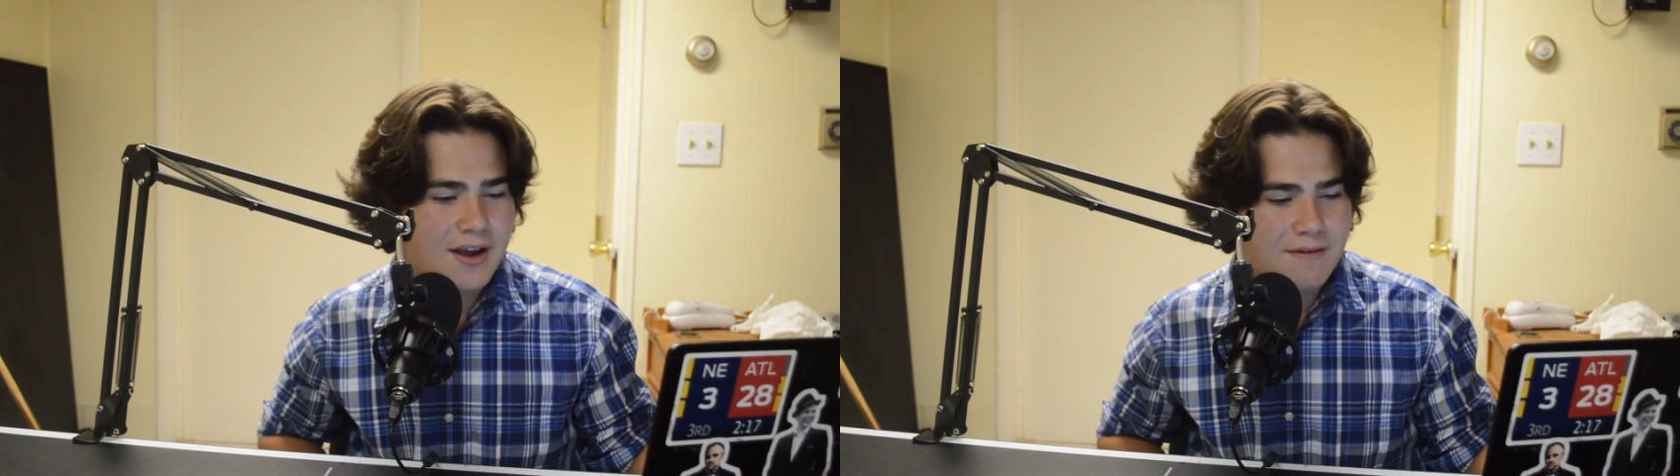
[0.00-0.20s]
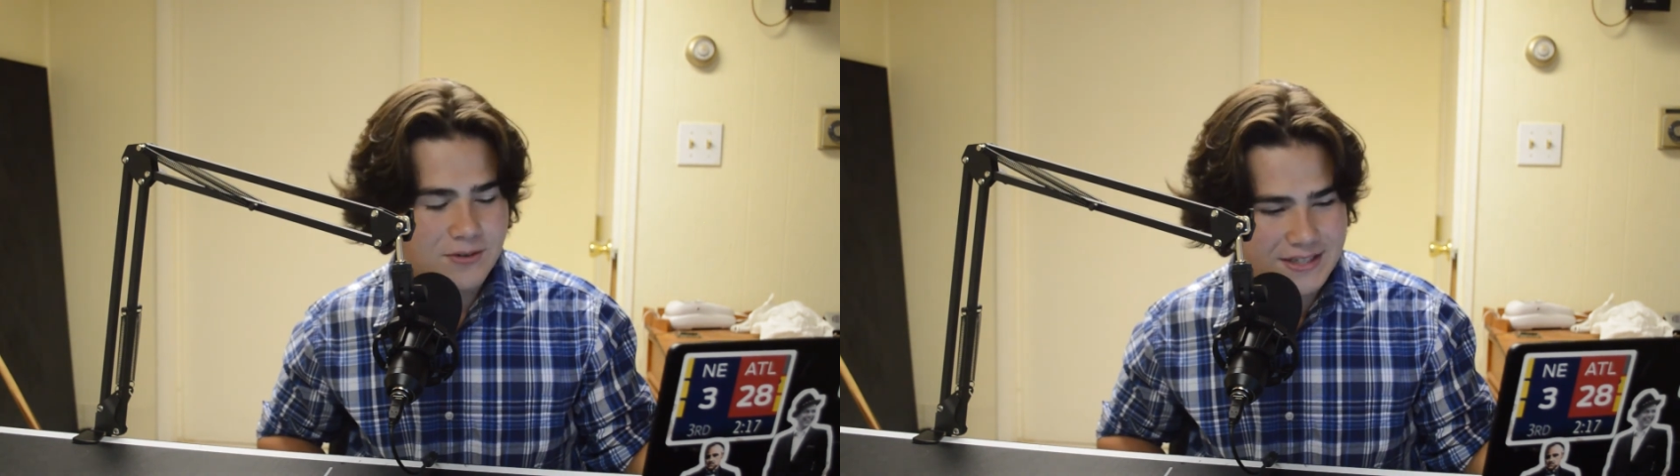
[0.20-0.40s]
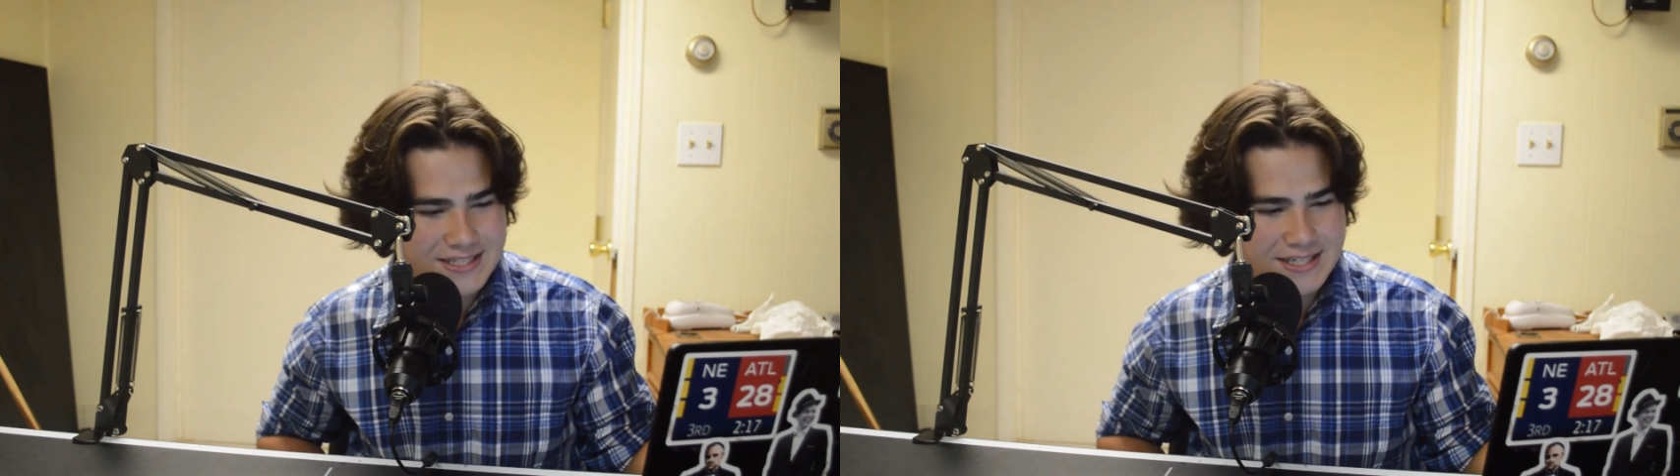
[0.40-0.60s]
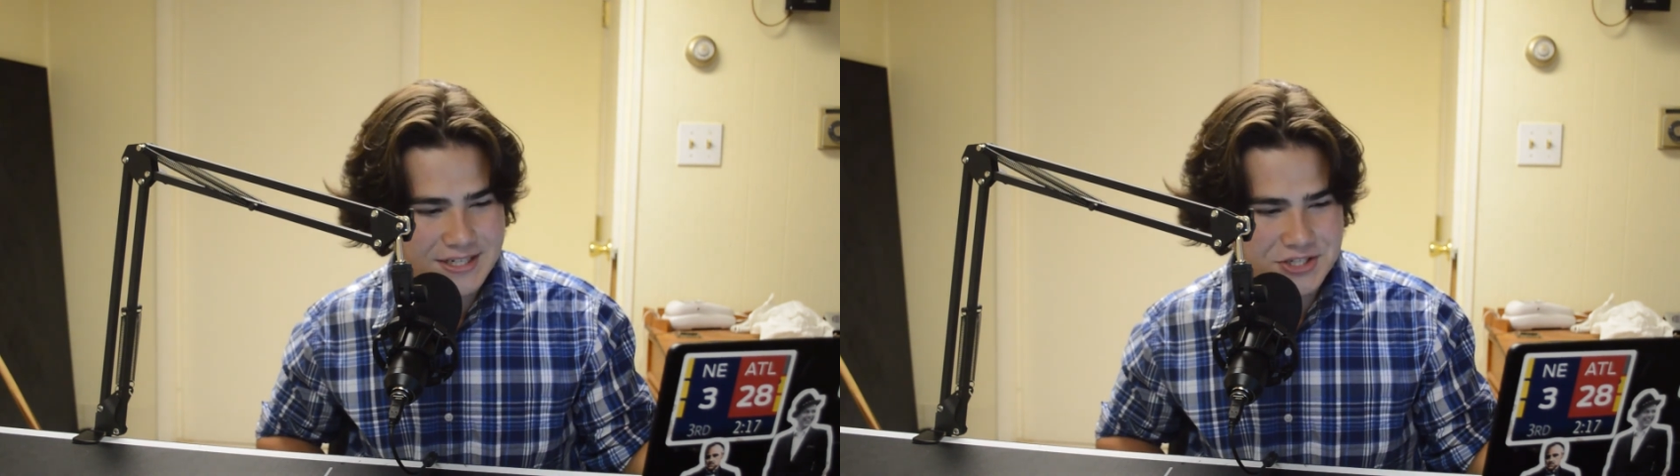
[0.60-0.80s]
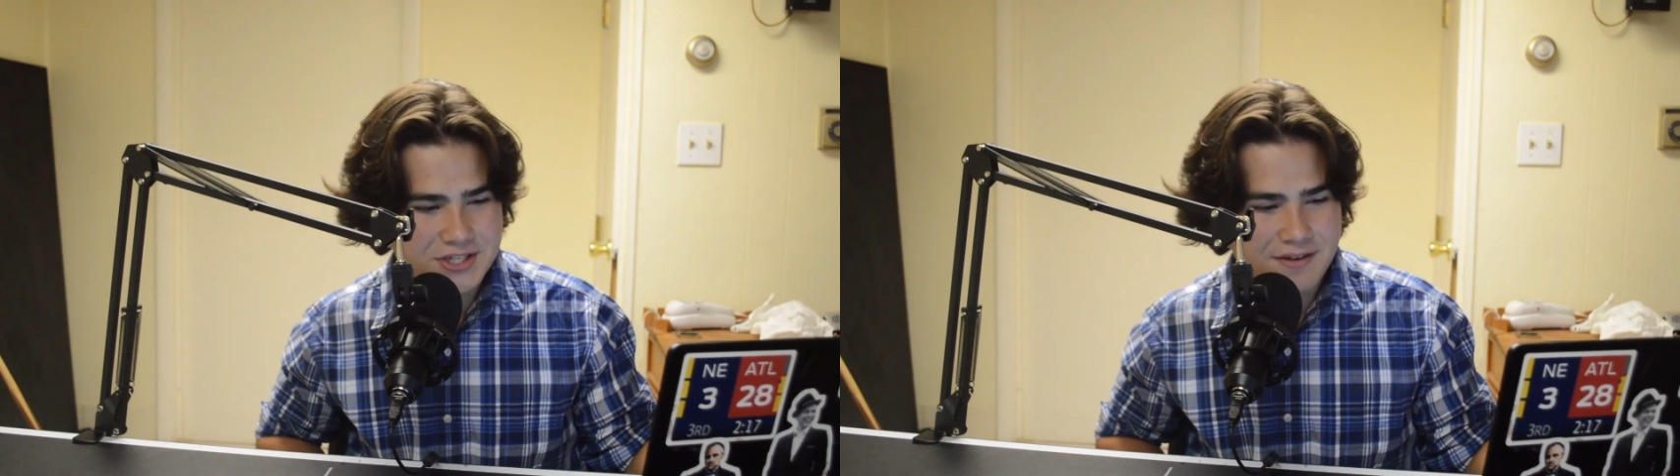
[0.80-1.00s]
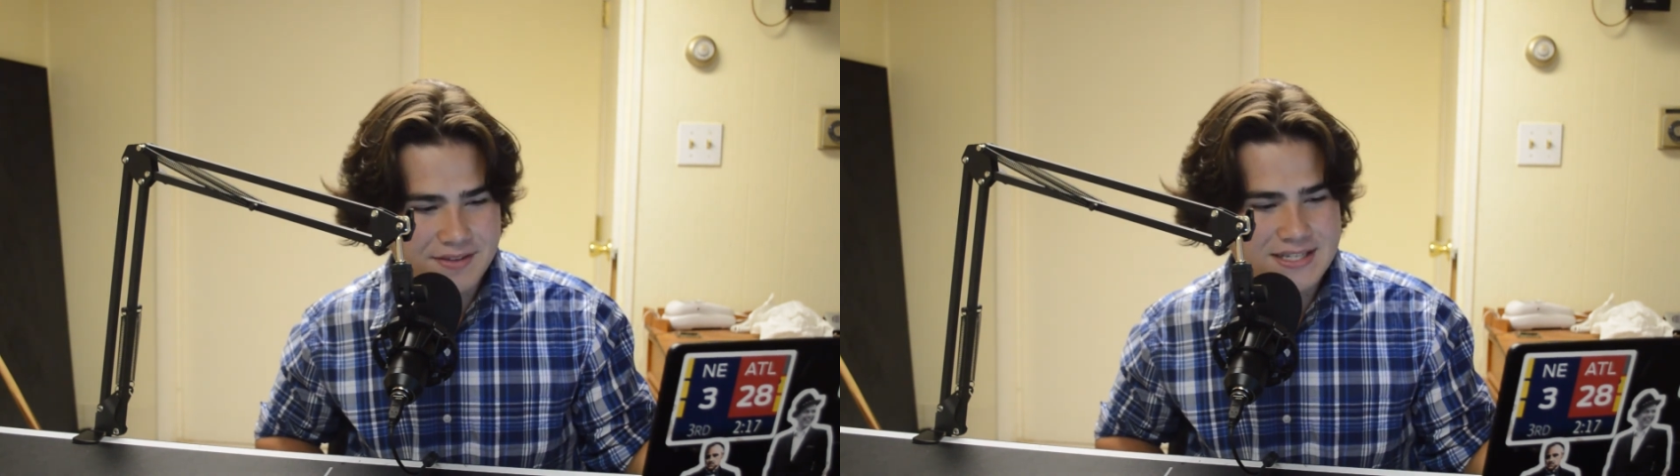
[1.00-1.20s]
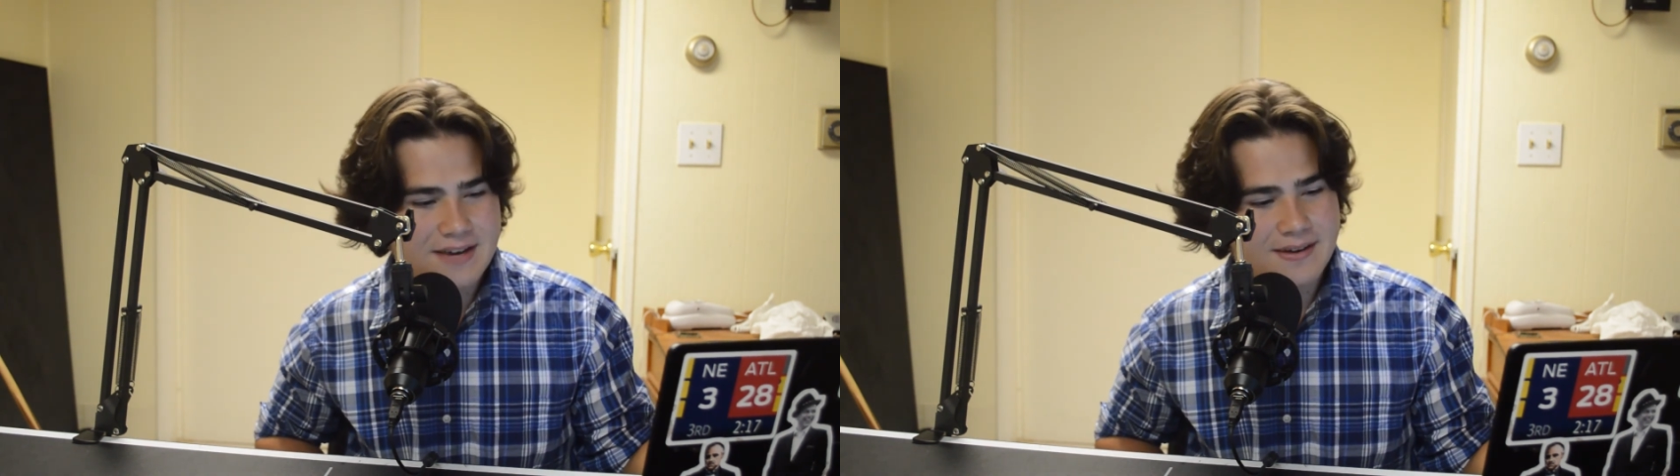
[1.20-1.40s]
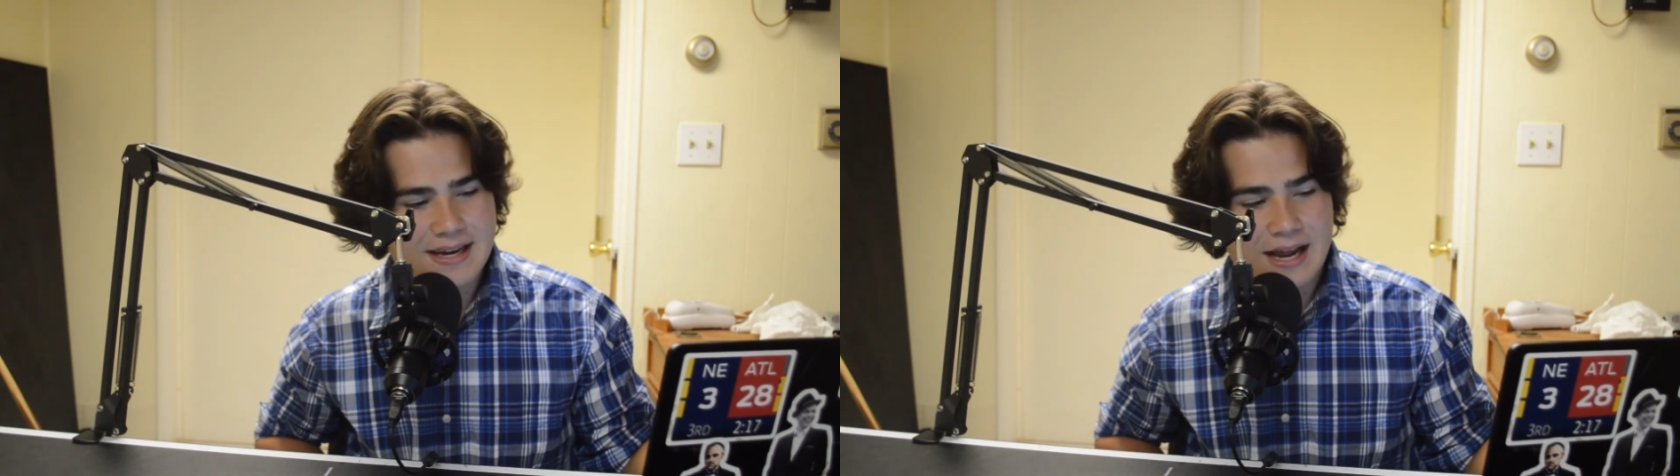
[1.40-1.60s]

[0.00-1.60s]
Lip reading: for this edition of The Tailgate.